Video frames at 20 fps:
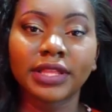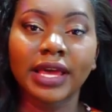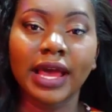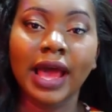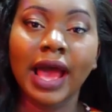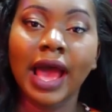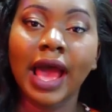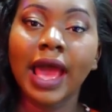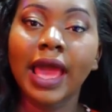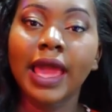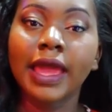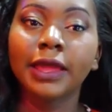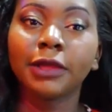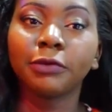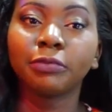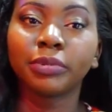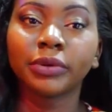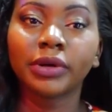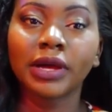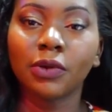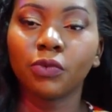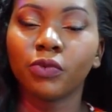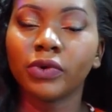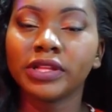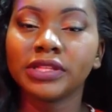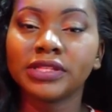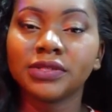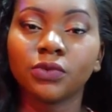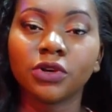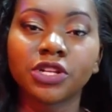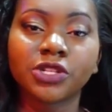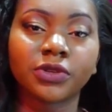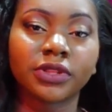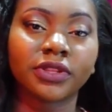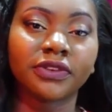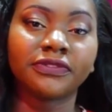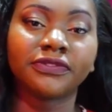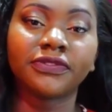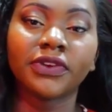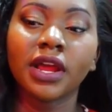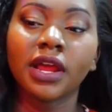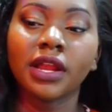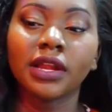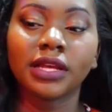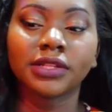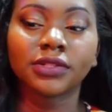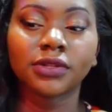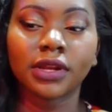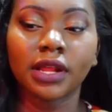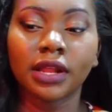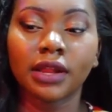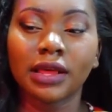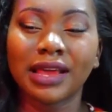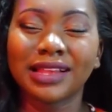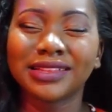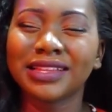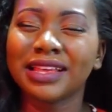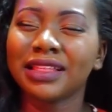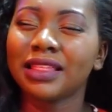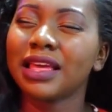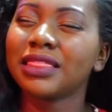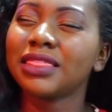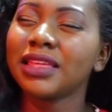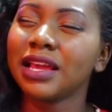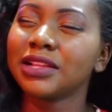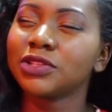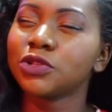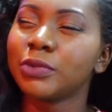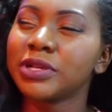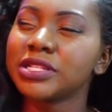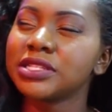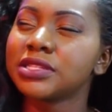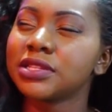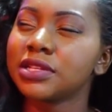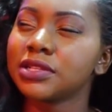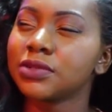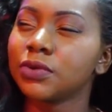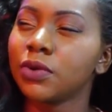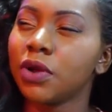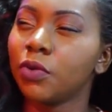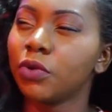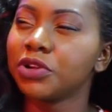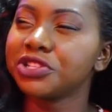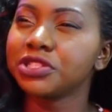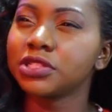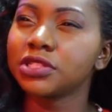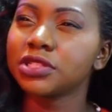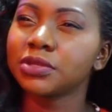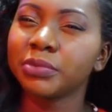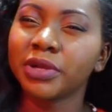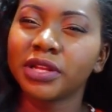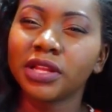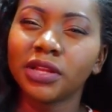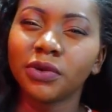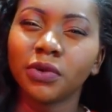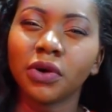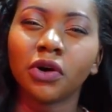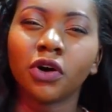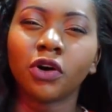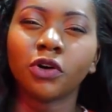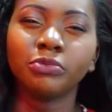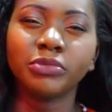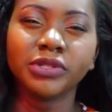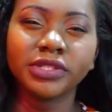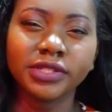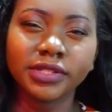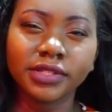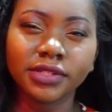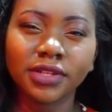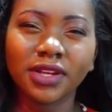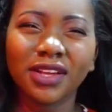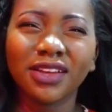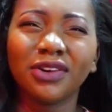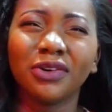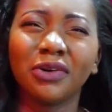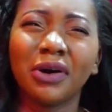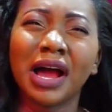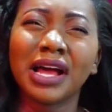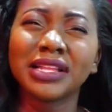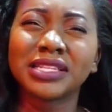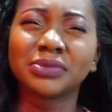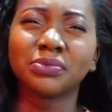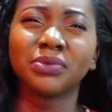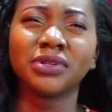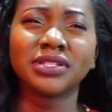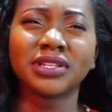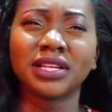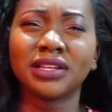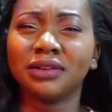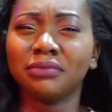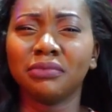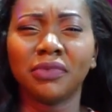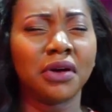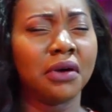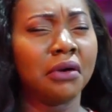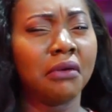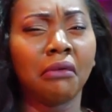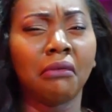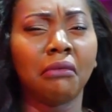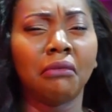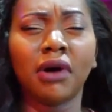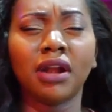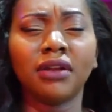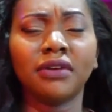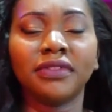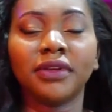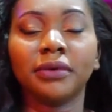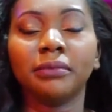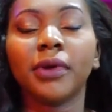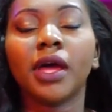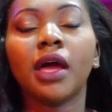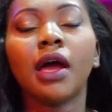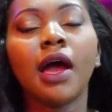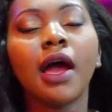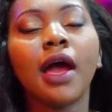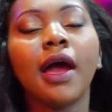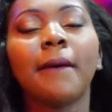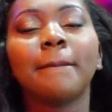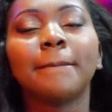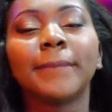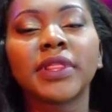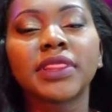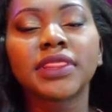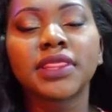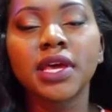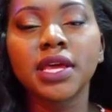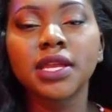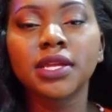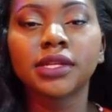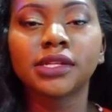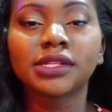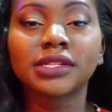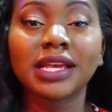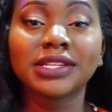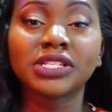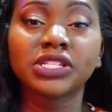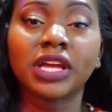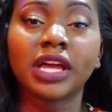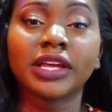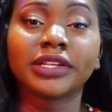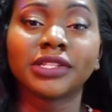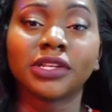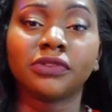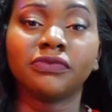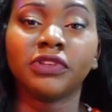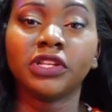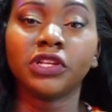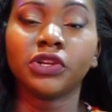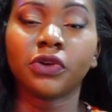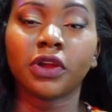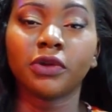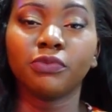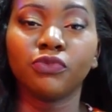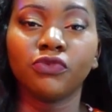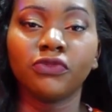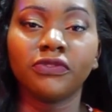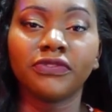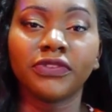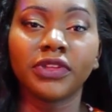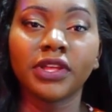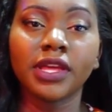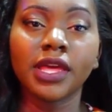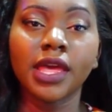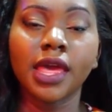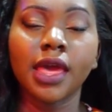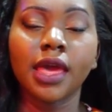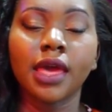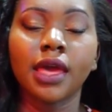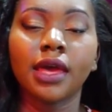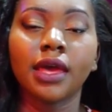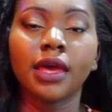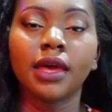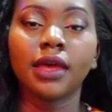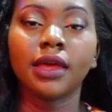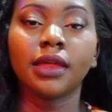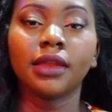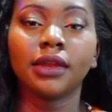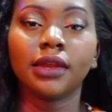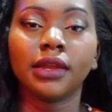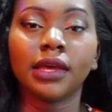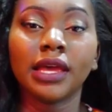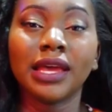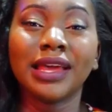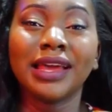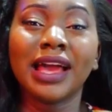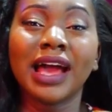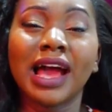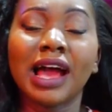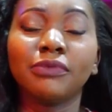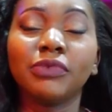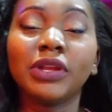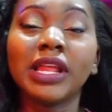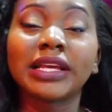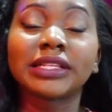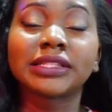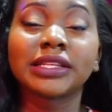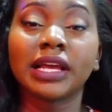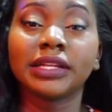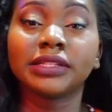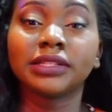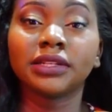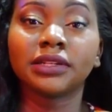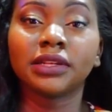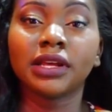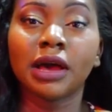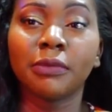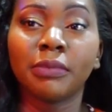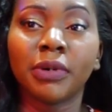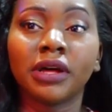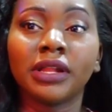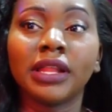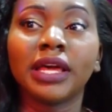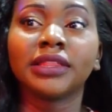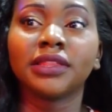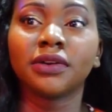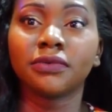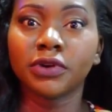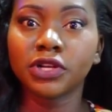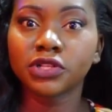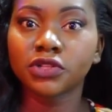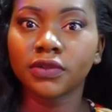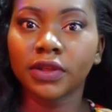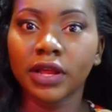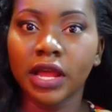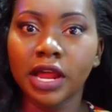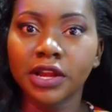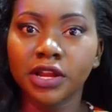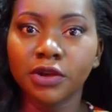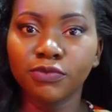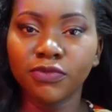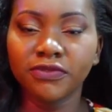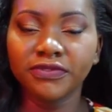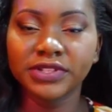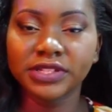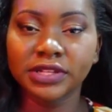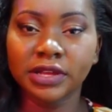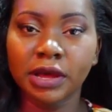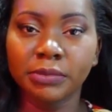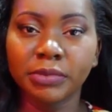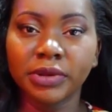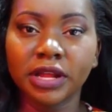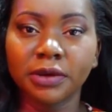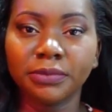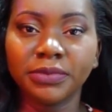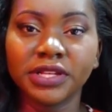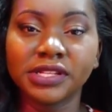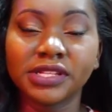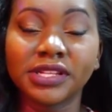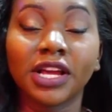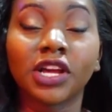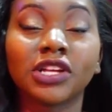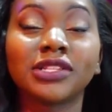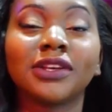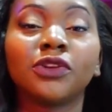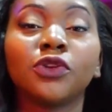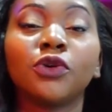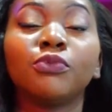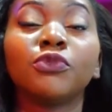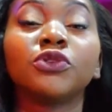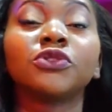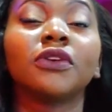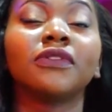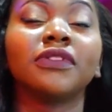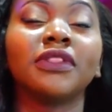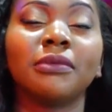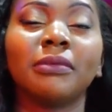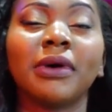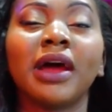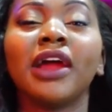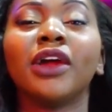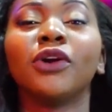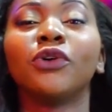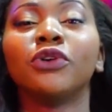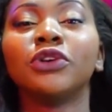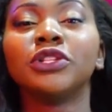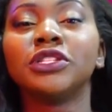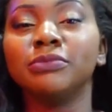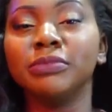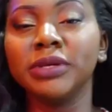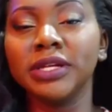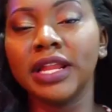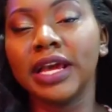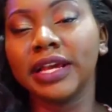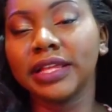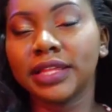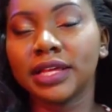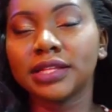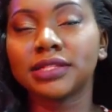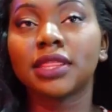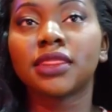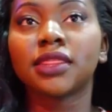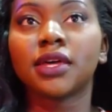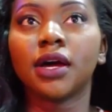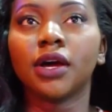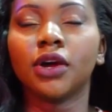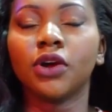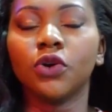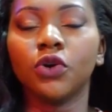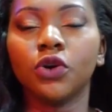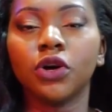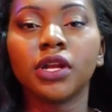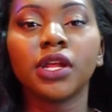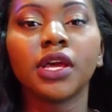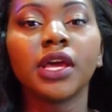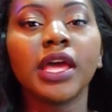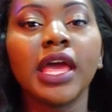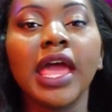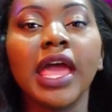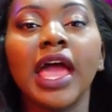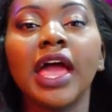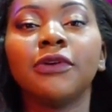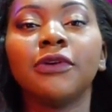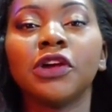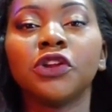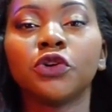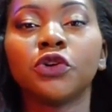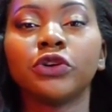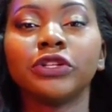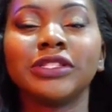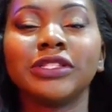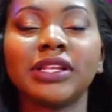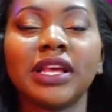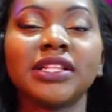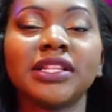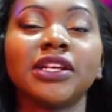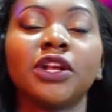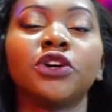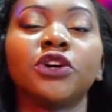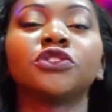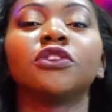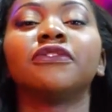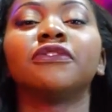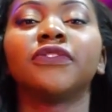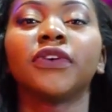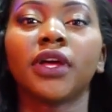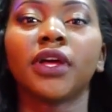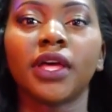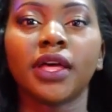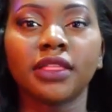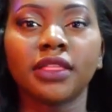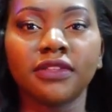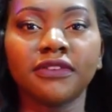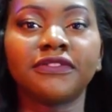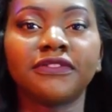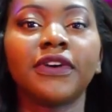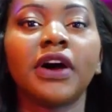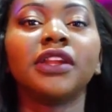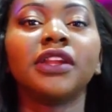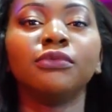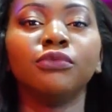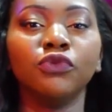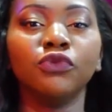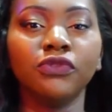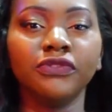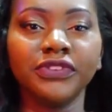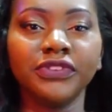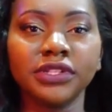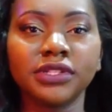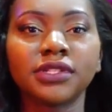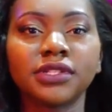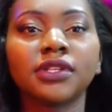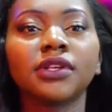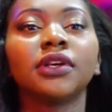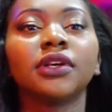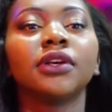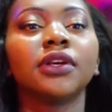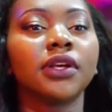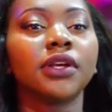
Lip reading: the hype, I went to watch it with a friend, I told her, I think I told my sisters to go and watch it, but then they were all busy, well, I had to sponsor them, one of them. But then Side Chic Gang is a really great movie, and I'm really excited about like the rest of the Ghanaian movies coming up this year, because I know most of them aren't going to be like that, thank God, and you're not going to get a lot of the funny movies,